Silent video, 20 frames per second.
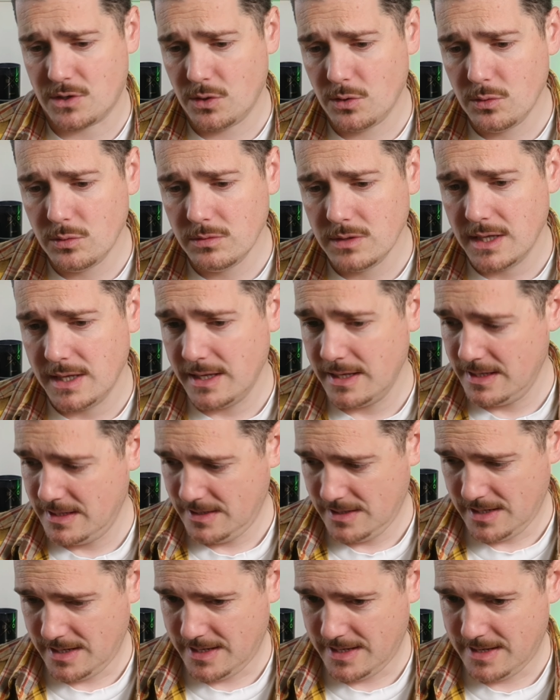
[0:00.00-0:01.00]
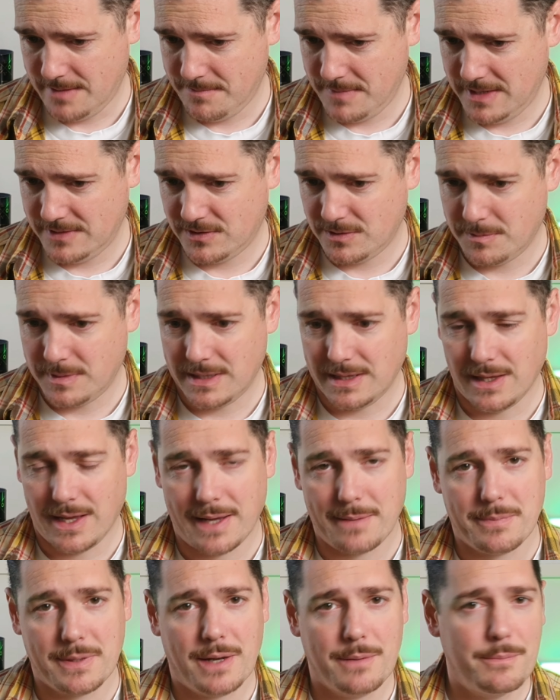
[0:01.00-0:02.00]
cool. It's a bit
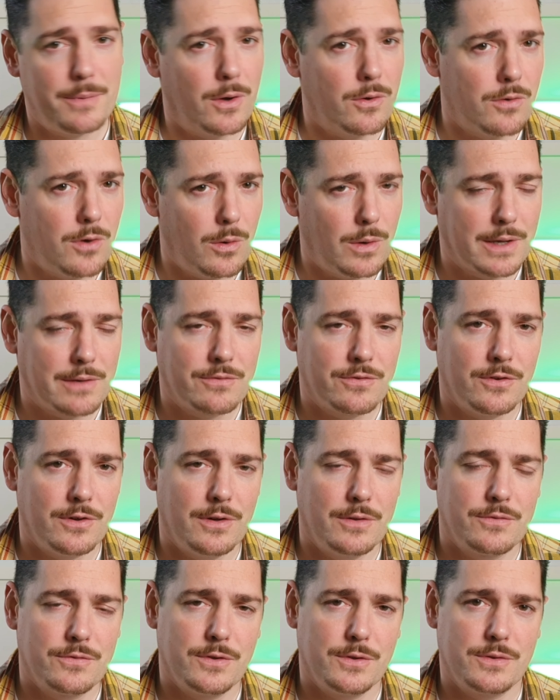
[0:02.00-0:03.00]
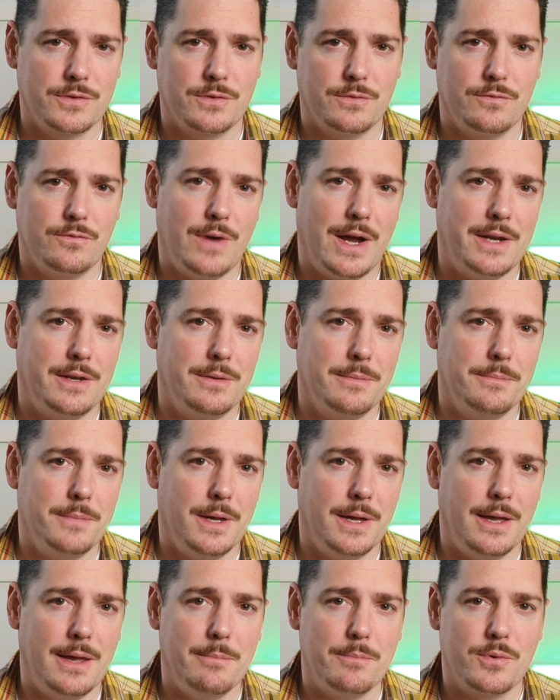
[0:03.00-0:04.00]
like Blood Bowl rolling for random
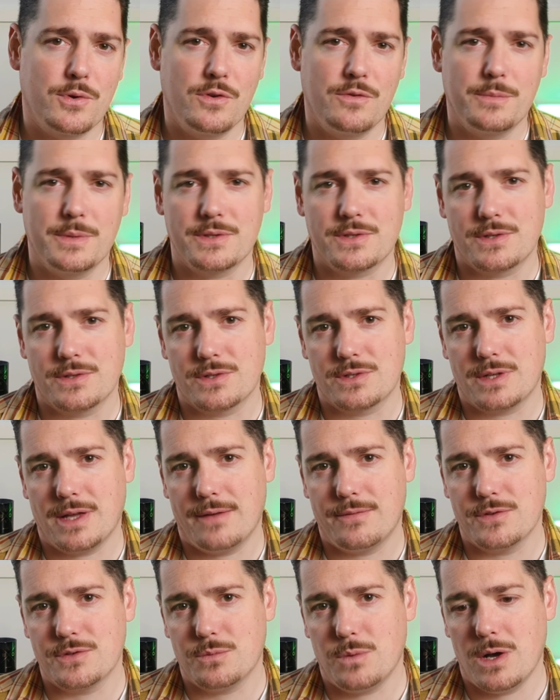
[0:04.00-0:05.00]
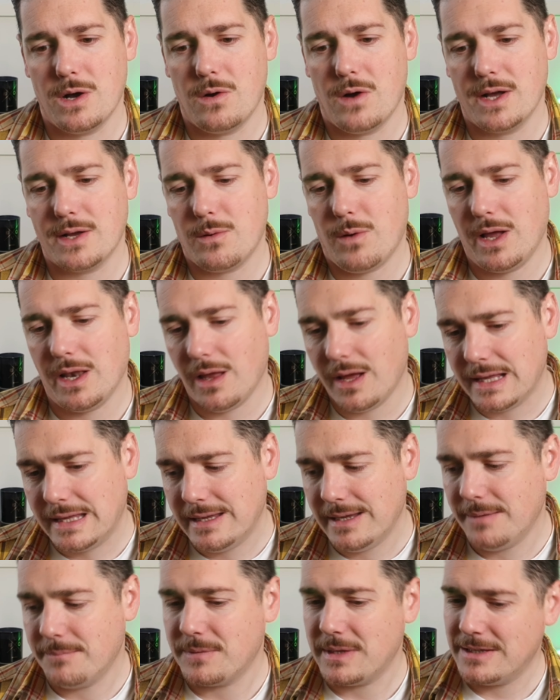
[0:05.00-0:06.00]
improvements and stuff as well. I quite like
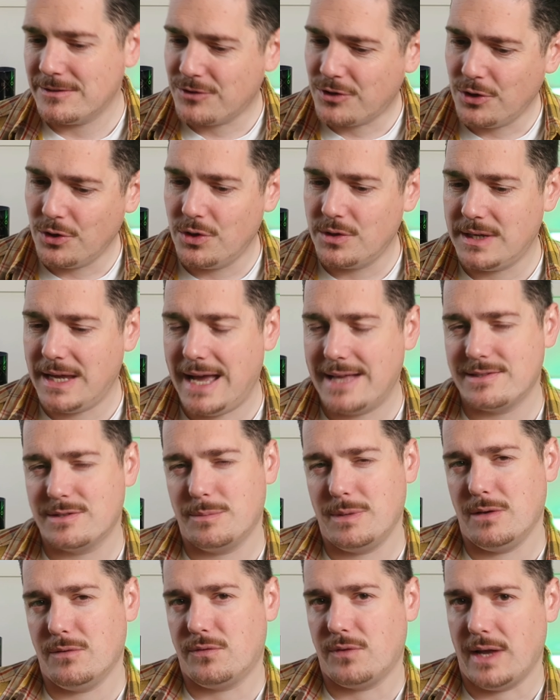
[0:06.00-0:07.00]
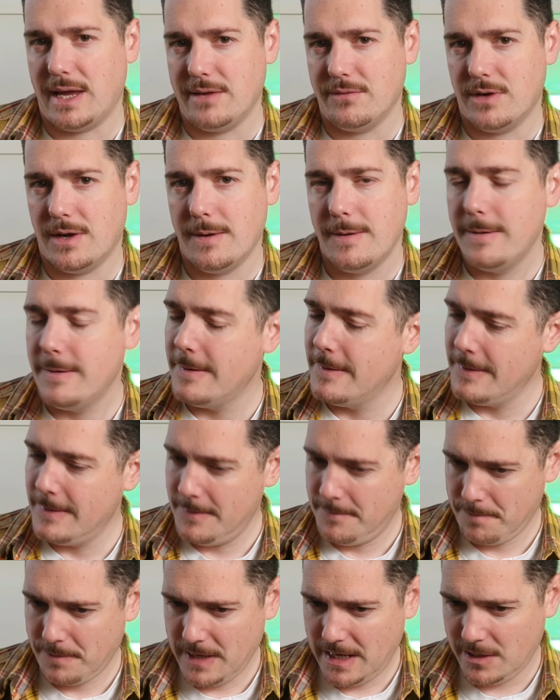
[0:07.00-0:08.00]
it. It's good, adds a bit of flavour.
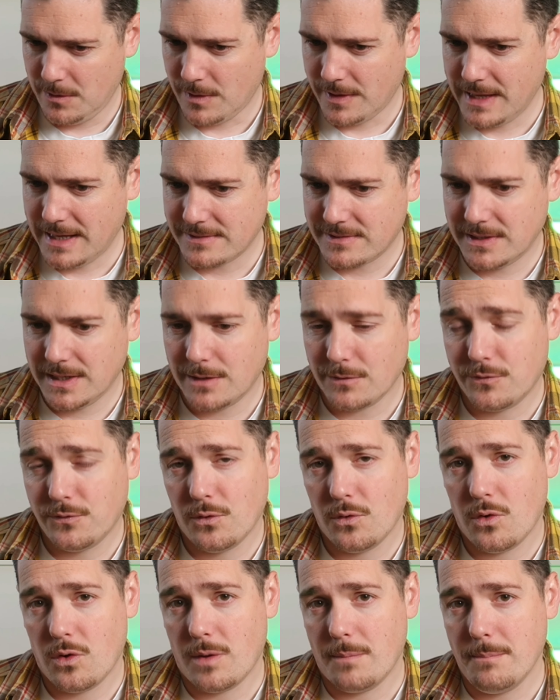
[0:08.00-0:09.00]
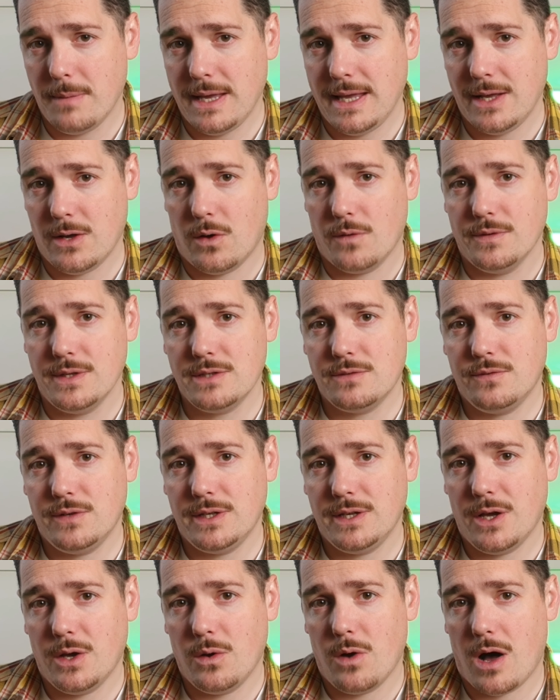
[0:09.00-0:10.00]
Anyway, that's it for me on this
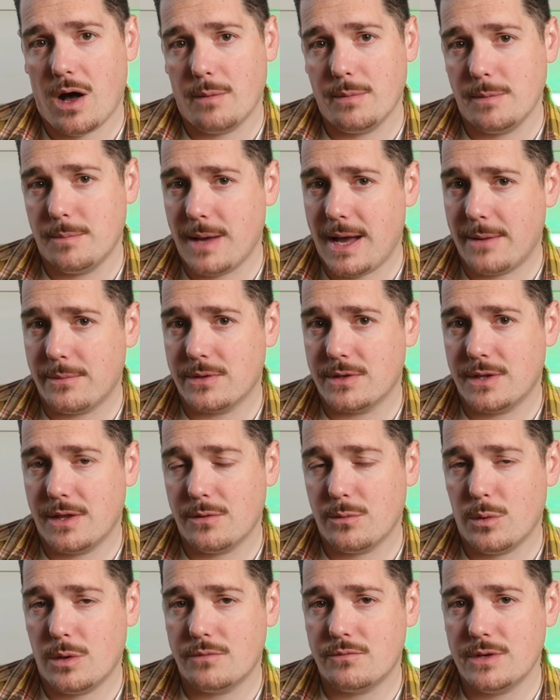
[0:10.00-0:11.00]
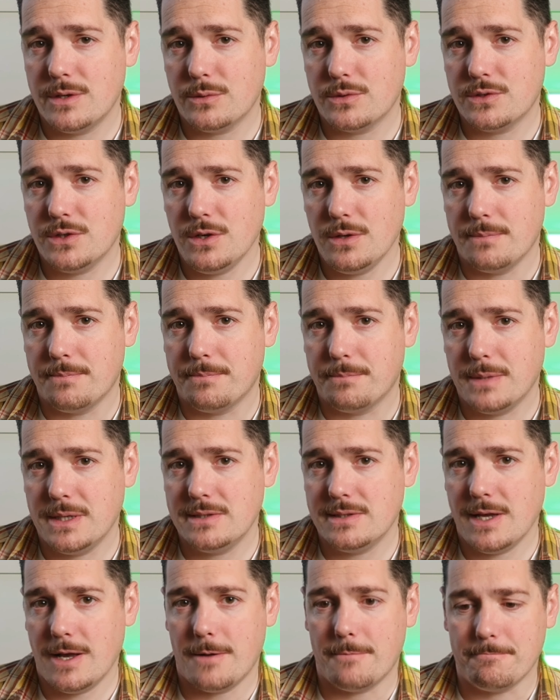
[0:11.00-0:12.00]
video. I'll be back with another one real soon.
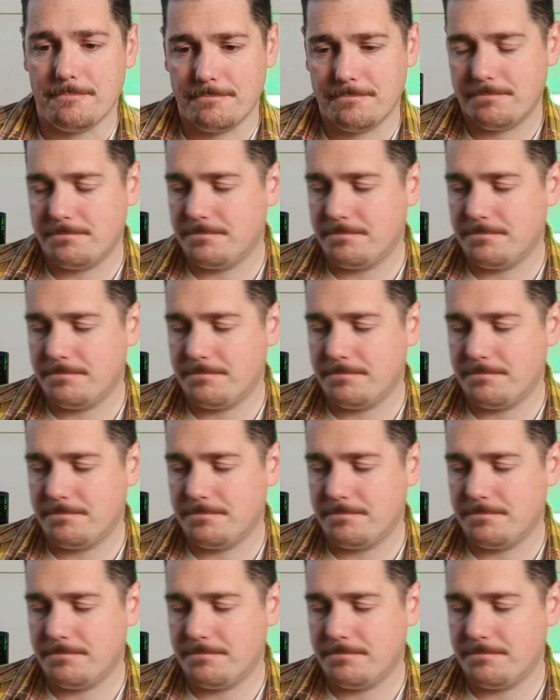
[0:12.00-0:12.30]
Peace out.